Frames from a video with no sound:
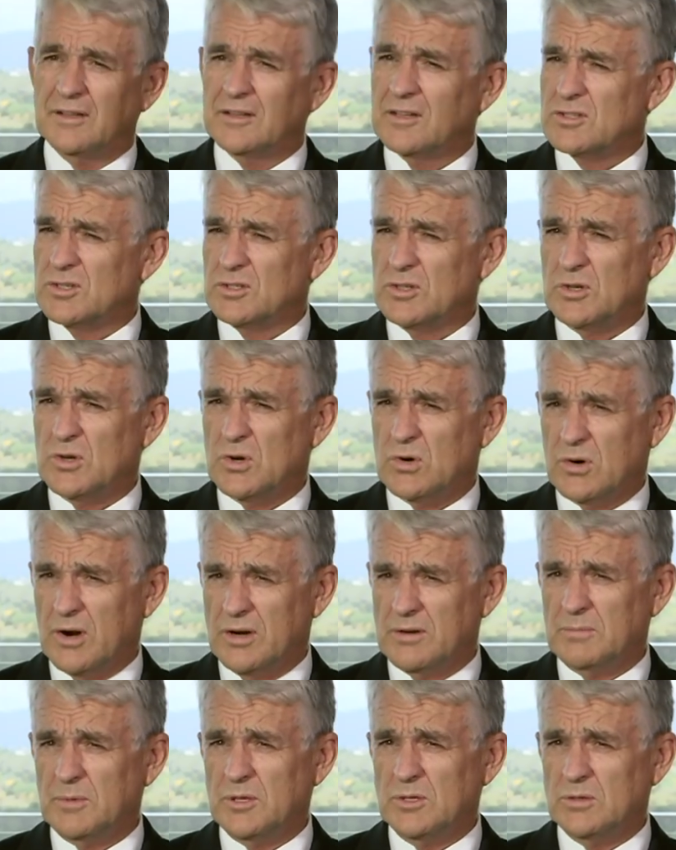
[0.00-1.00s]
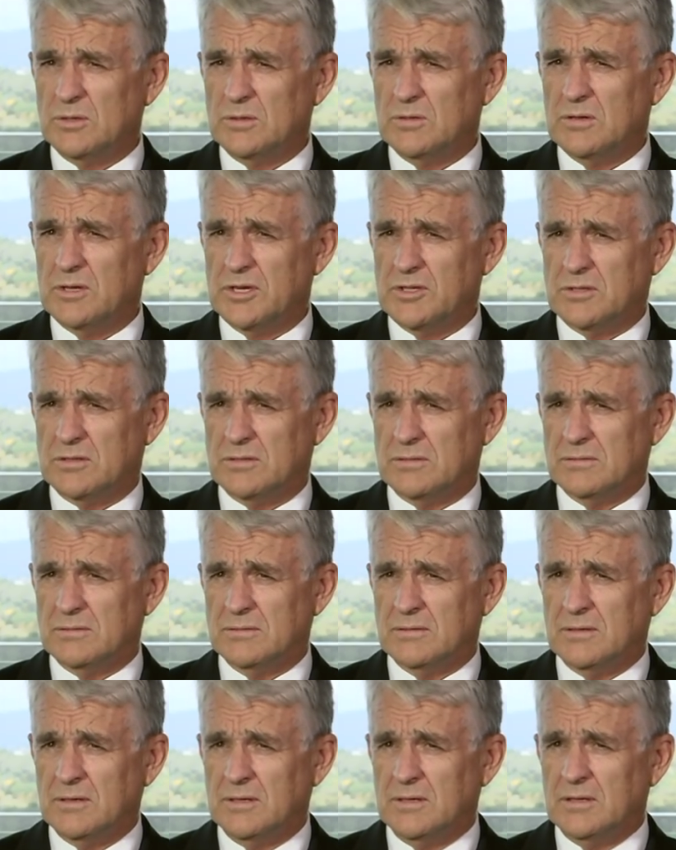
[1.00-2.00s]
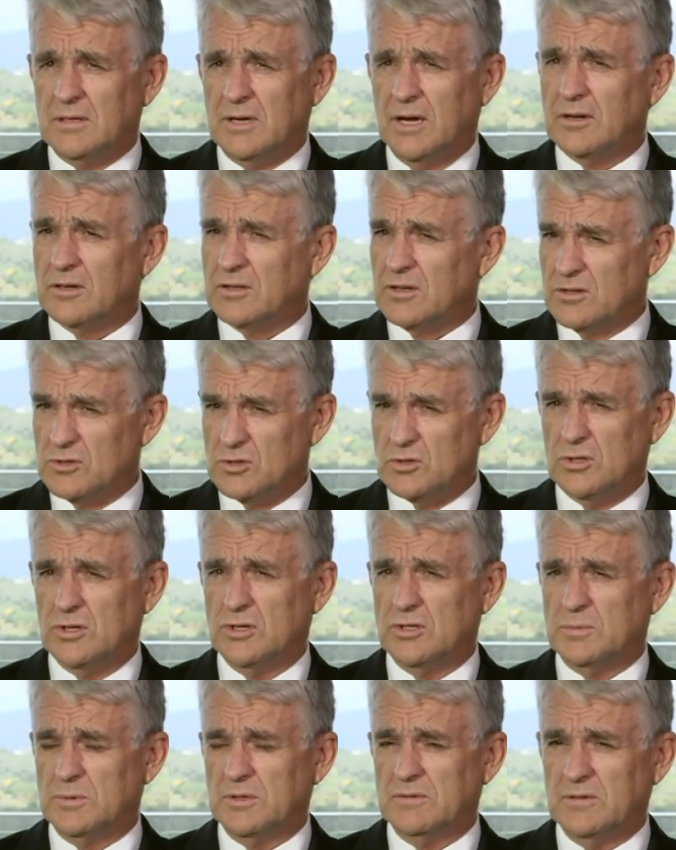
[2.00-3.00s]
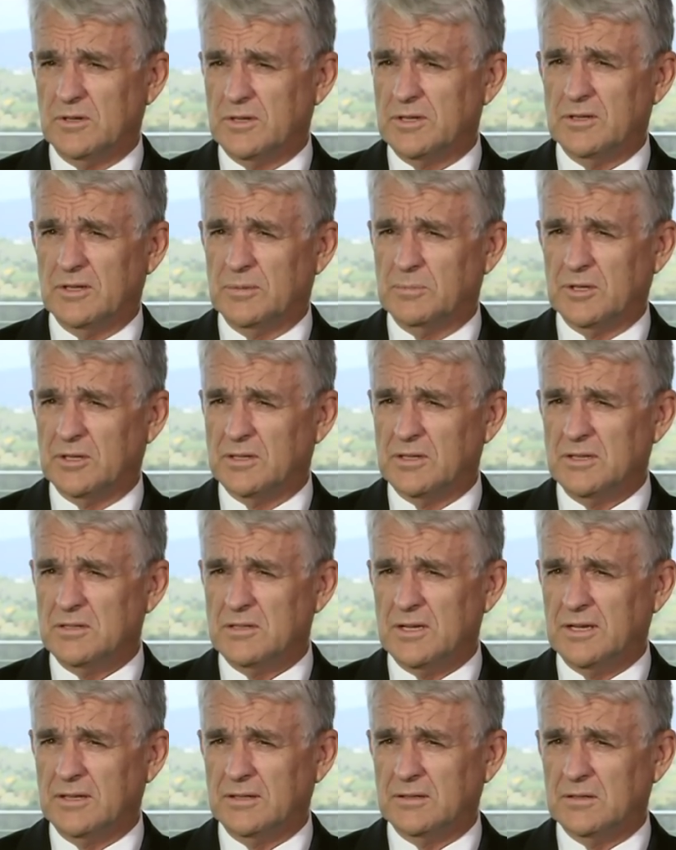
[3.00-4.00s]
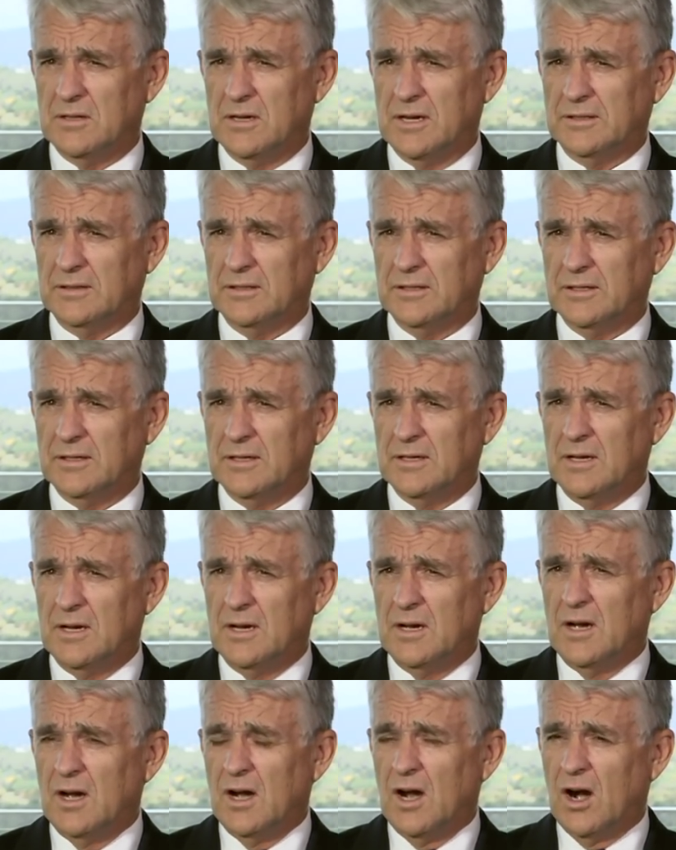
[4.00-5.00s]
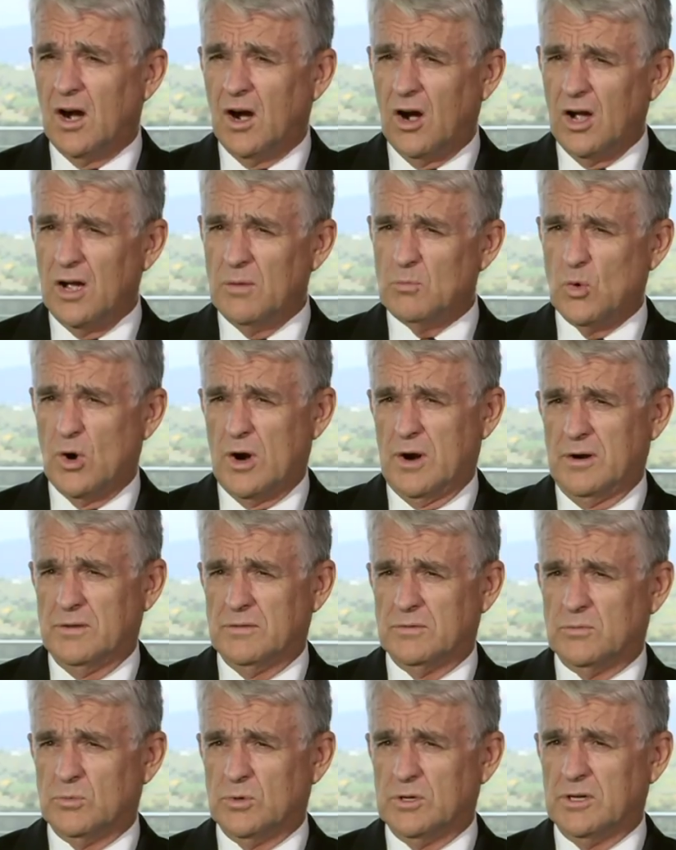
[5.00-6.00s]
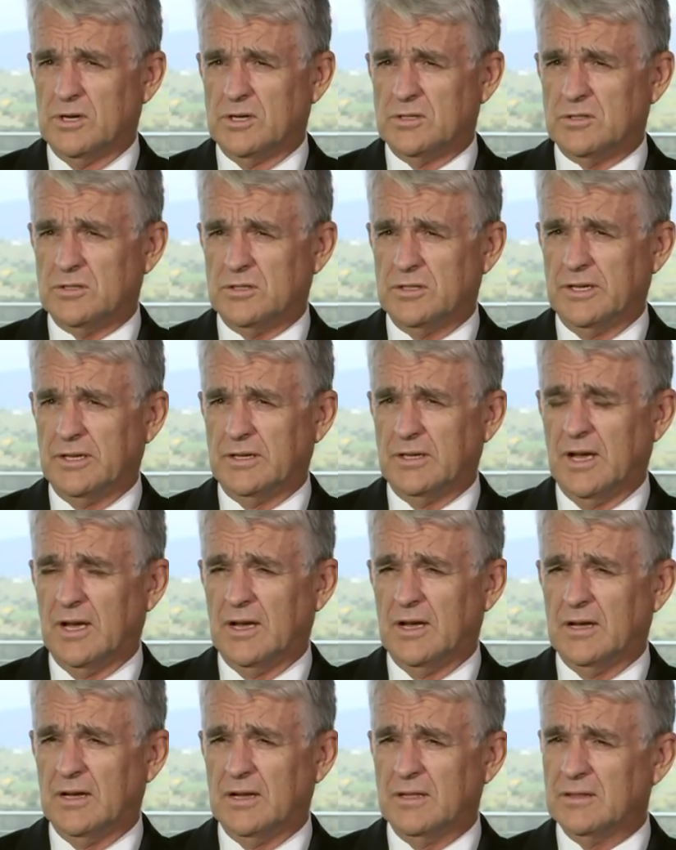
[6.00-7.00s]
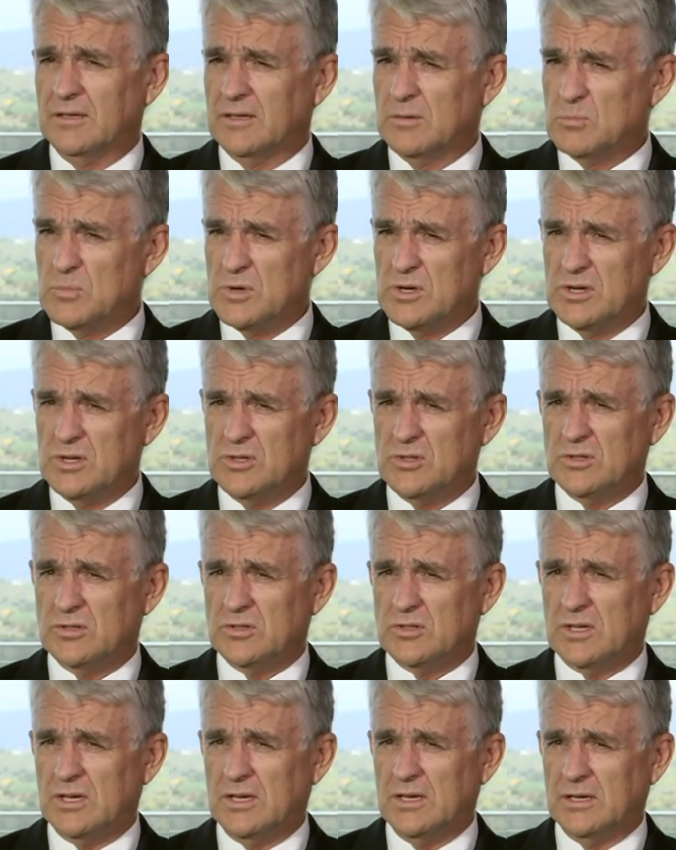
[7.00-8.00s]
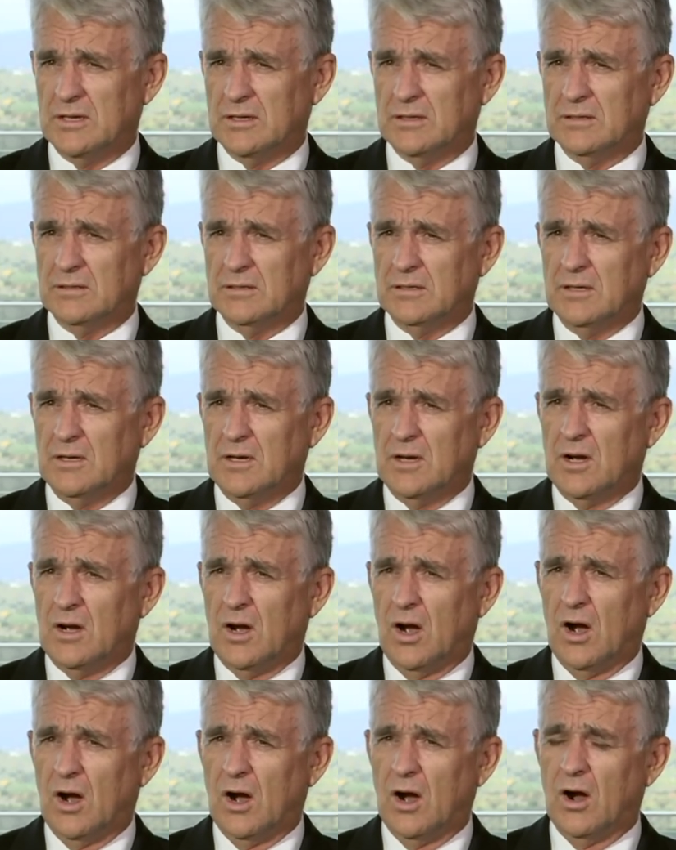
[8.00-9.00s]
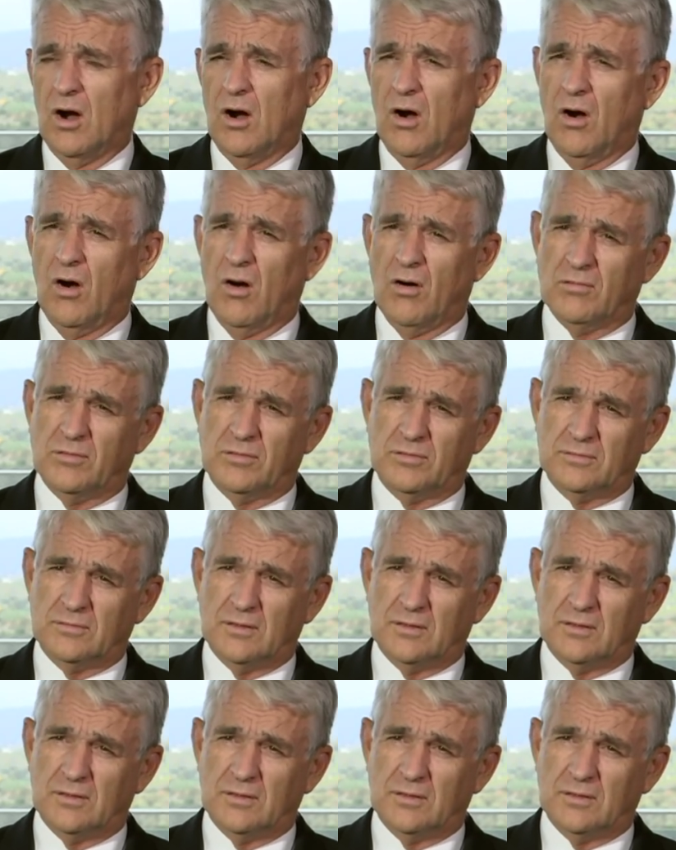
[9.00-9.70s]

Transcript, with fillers: think it's an incredibly good question, and it concerns me very deeply. I don't take it lightly. I am worried that we are seeing the emergence here of